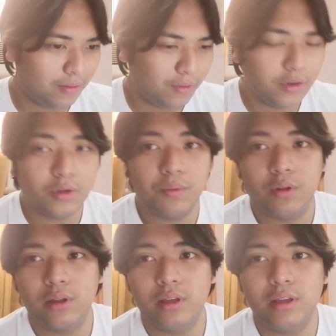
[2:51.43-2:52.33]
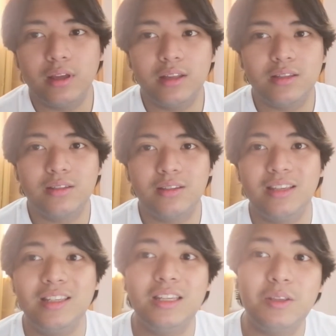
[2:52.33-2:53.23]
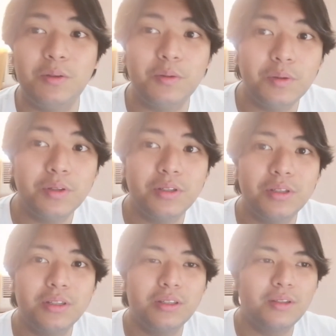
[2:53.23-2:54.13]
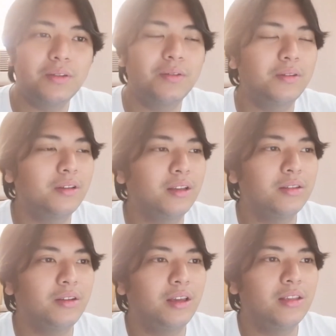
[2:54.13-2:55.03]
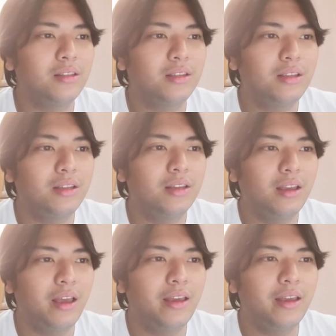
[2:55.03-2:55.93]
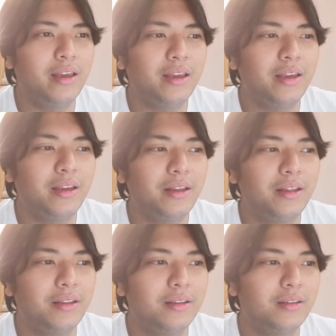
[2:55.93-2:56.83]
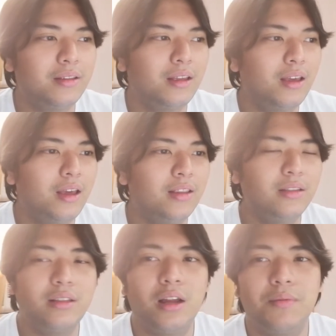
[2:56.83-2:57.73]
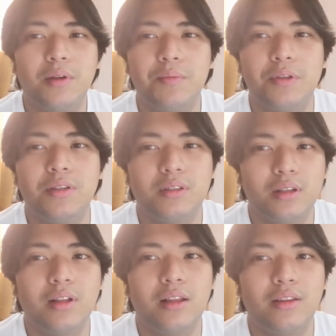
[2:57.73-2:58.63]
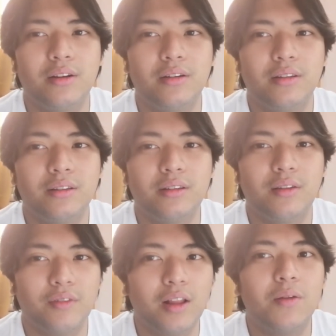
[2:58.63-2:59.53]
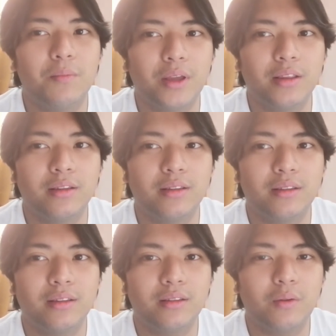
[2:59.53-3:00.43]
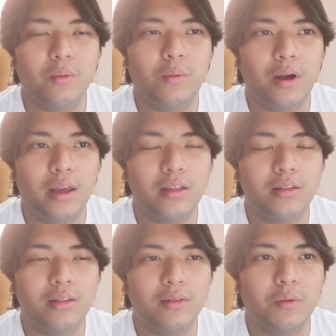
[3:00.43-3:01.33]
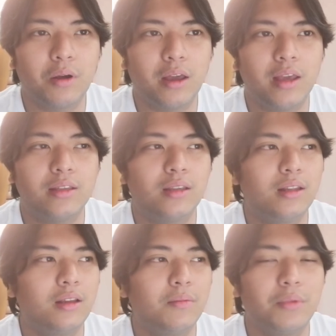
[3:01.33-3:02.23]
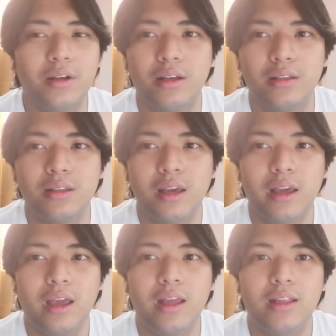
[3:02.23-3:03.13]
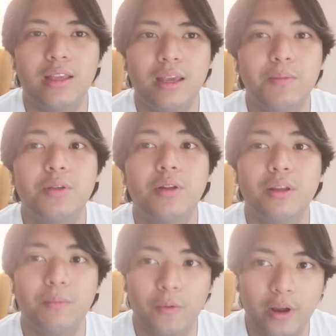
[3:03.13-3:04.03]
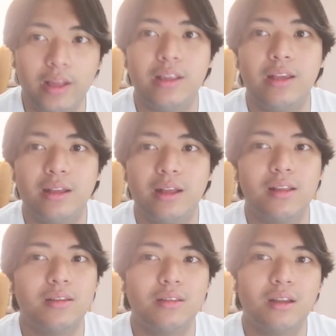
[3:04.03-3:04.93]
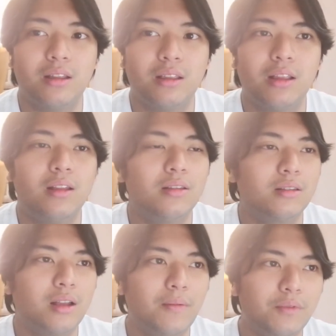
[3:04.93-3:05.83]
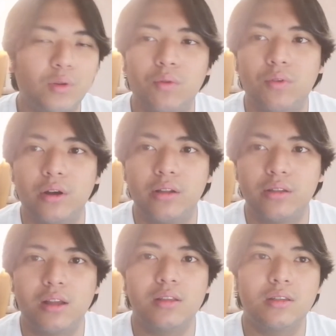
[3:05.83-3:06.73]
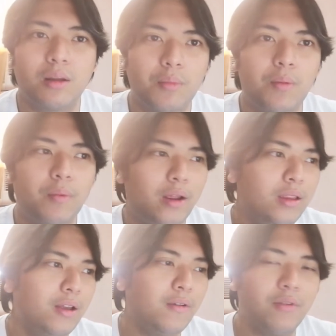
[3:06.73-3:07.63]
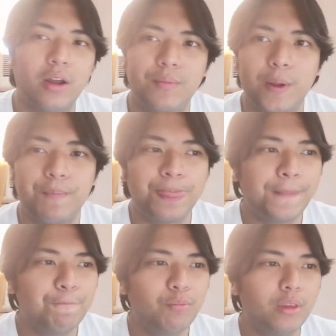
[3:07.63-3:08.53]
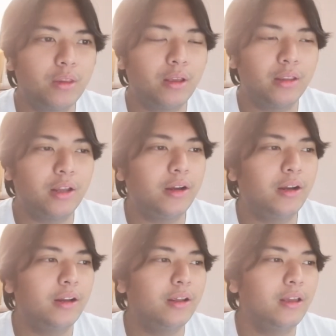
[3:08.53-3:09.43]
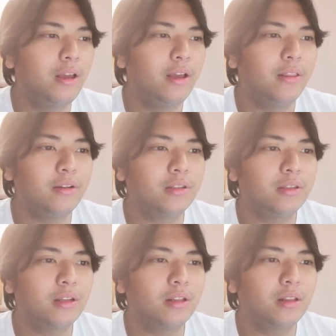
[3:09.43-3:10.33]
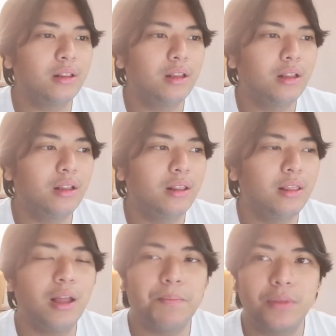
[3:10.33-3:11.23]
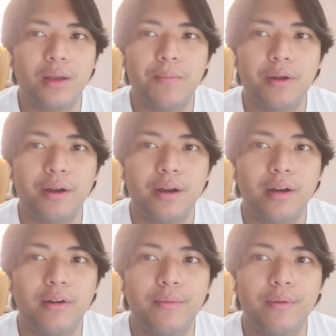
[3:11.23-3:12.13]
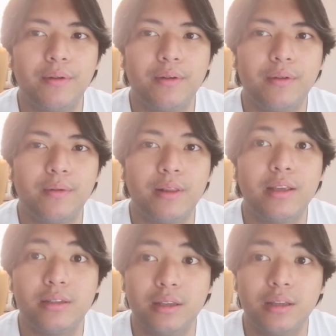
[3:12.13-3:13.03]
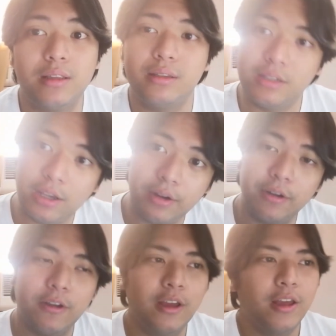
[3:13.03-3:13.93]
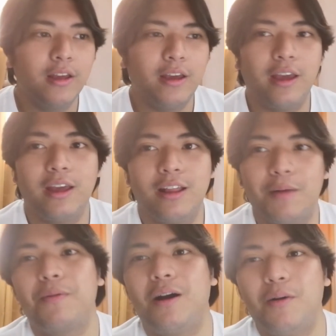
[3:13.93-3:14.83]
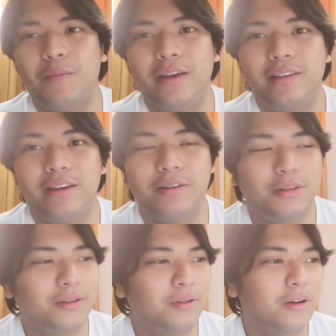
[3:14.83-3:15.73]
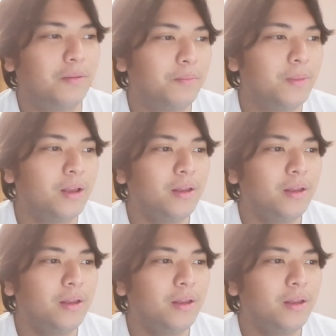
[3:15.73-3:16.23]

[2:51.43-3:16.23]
First of all, it's easy to use, as you can see. And this laptop is still under development. Why I say that, because it keeps on upgrading. It's not non-stop. So far it's non-stop upgrading of laptop. There's still laptop are releasing this year and upcoming years to come.